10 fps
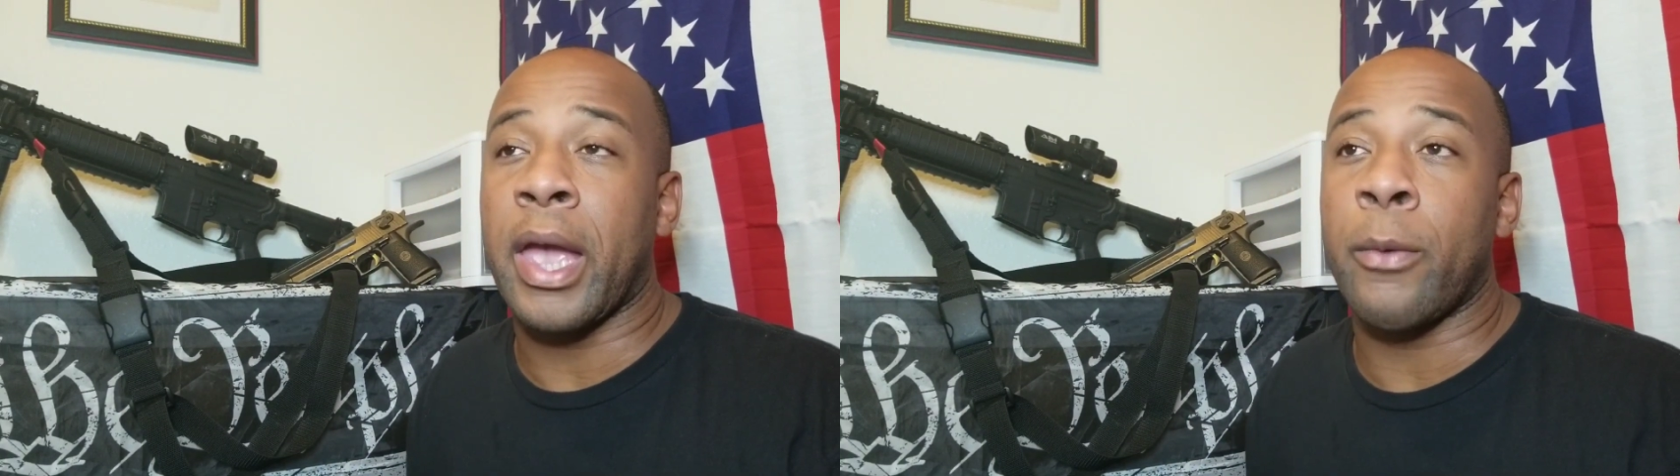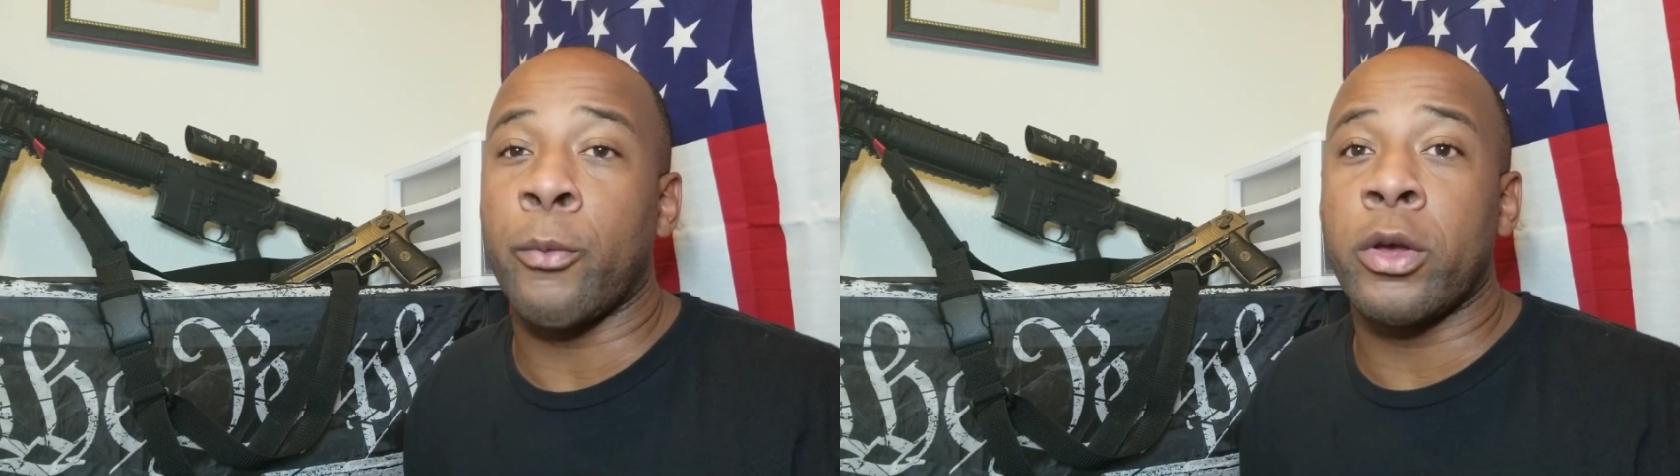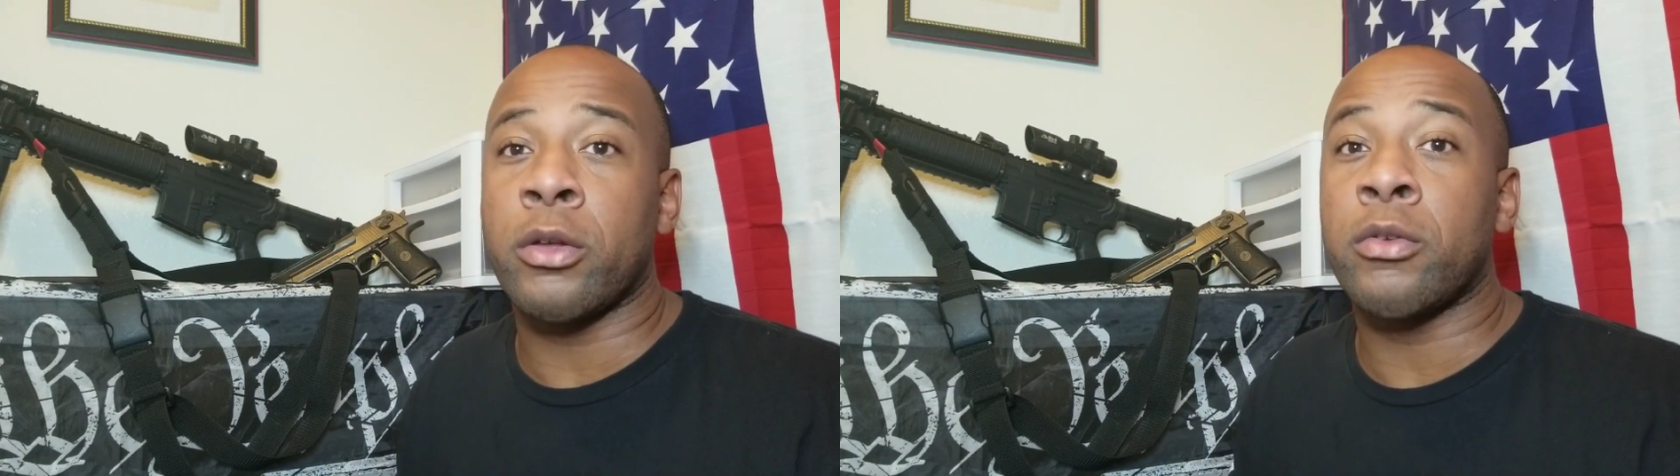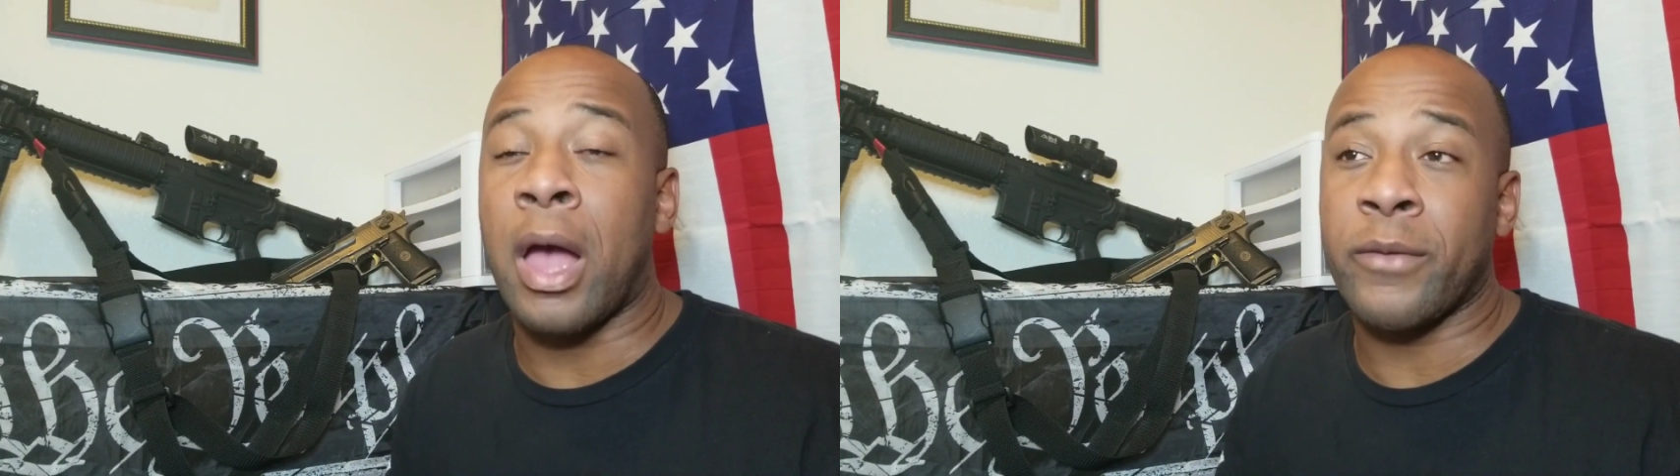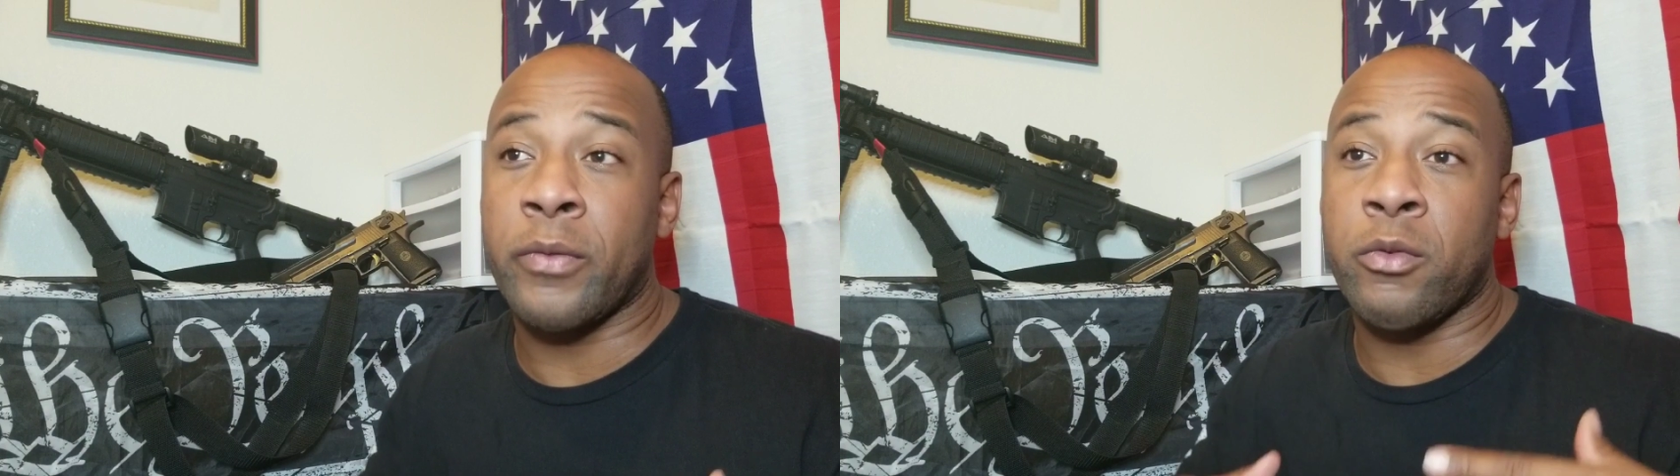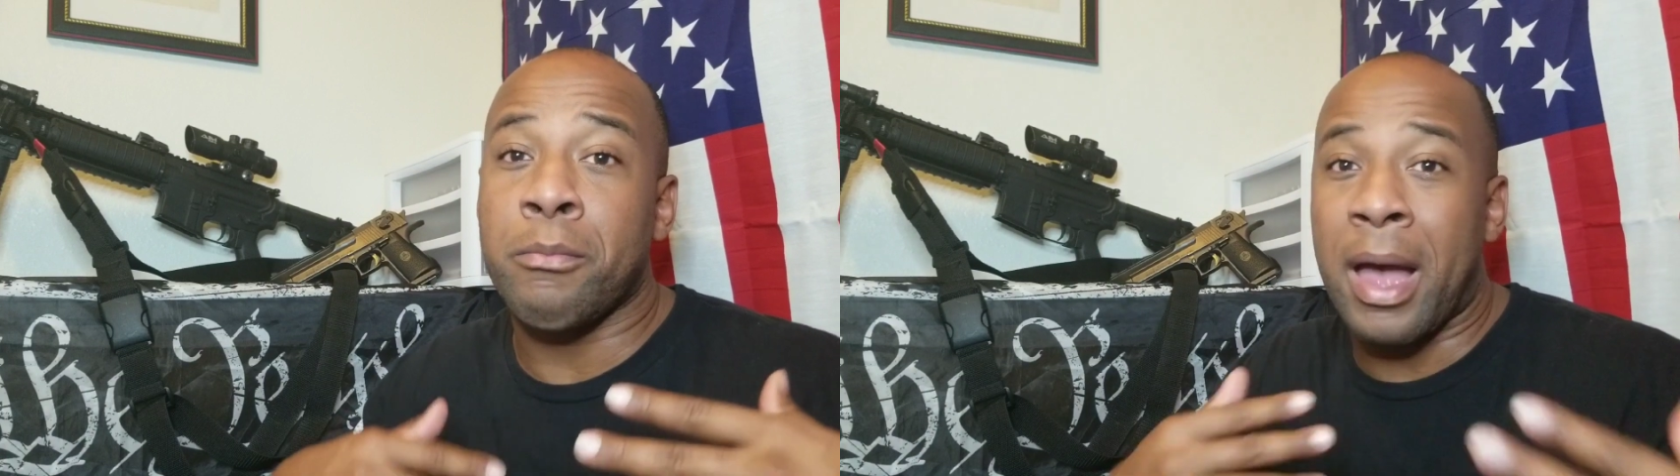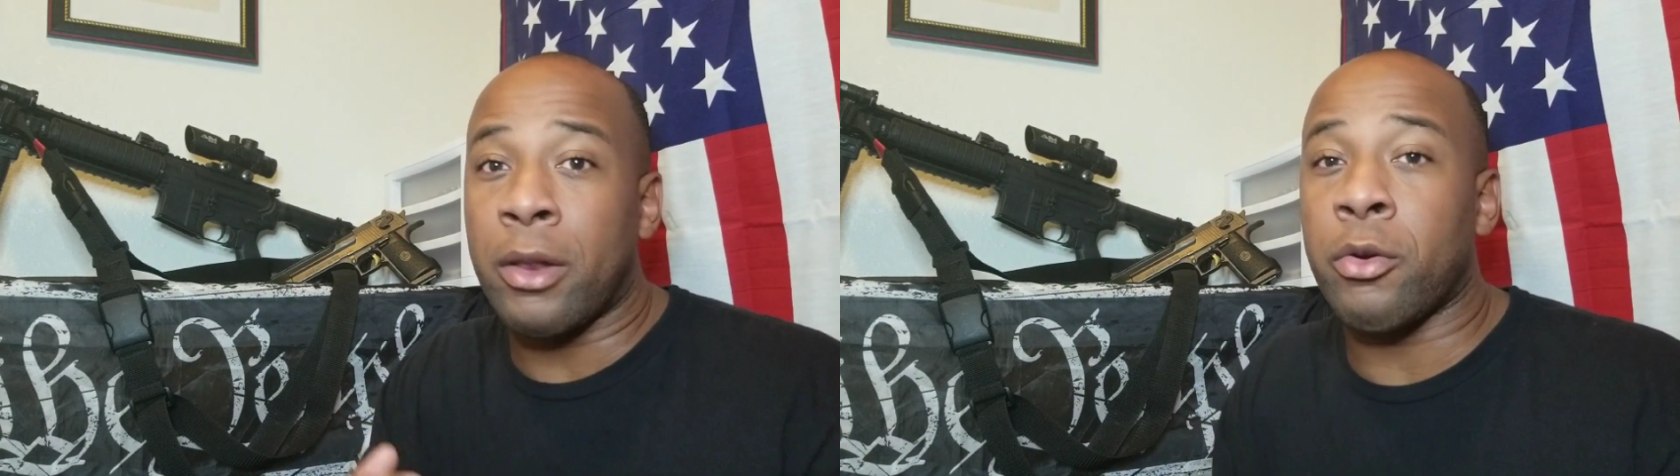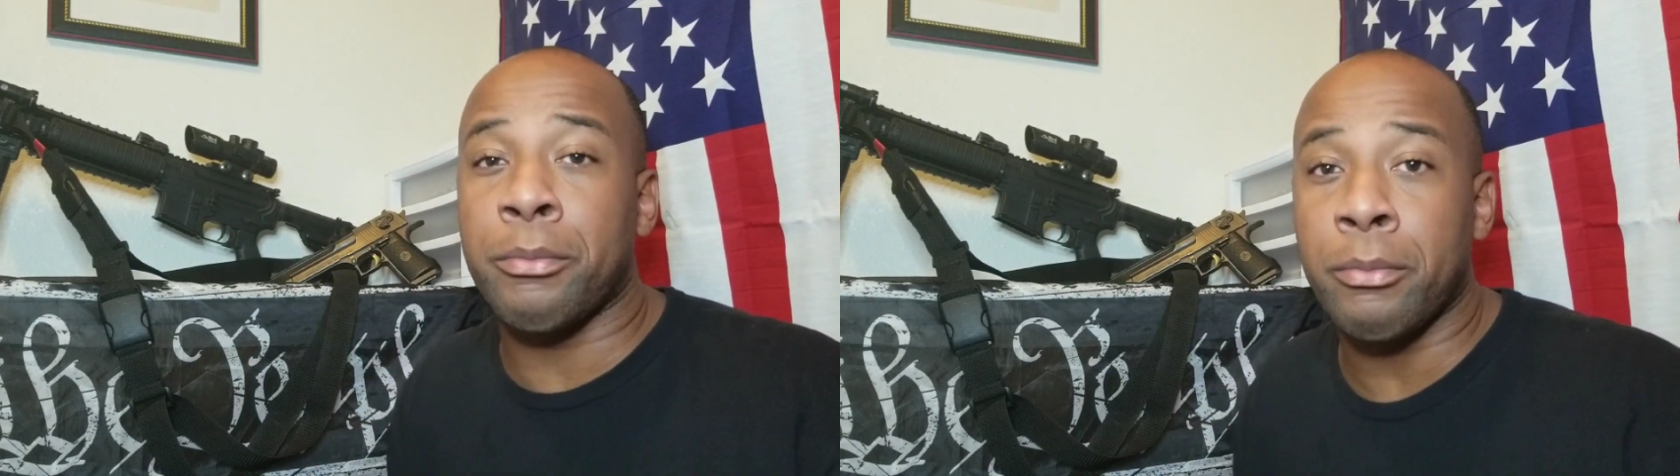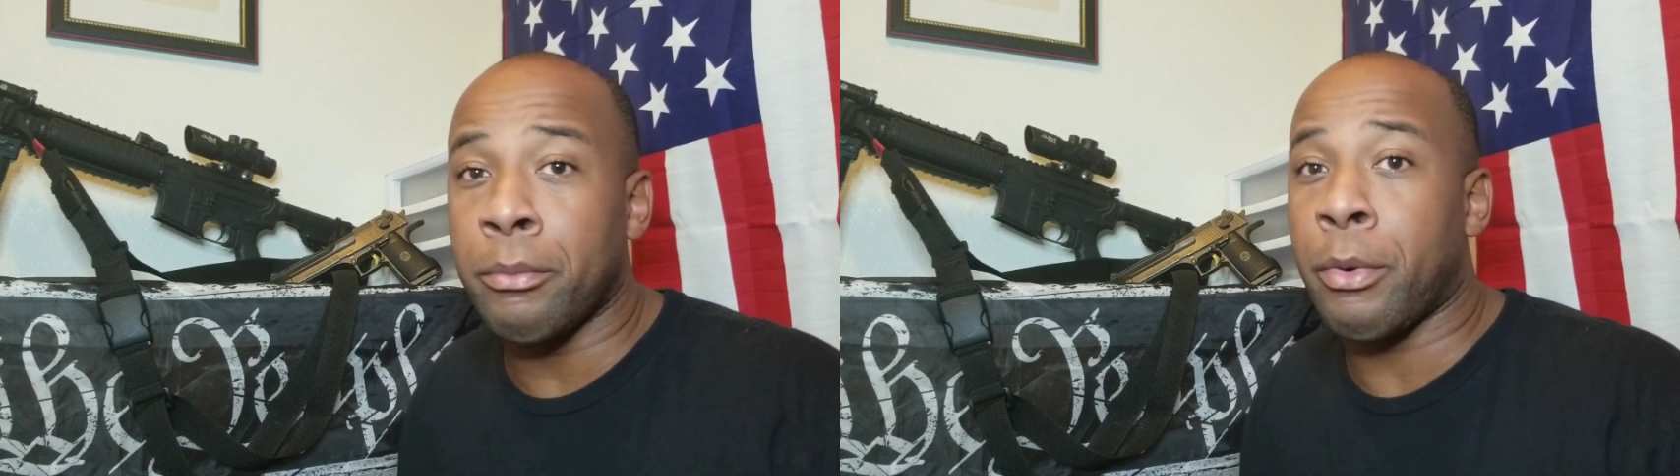and we'll I'll give you my little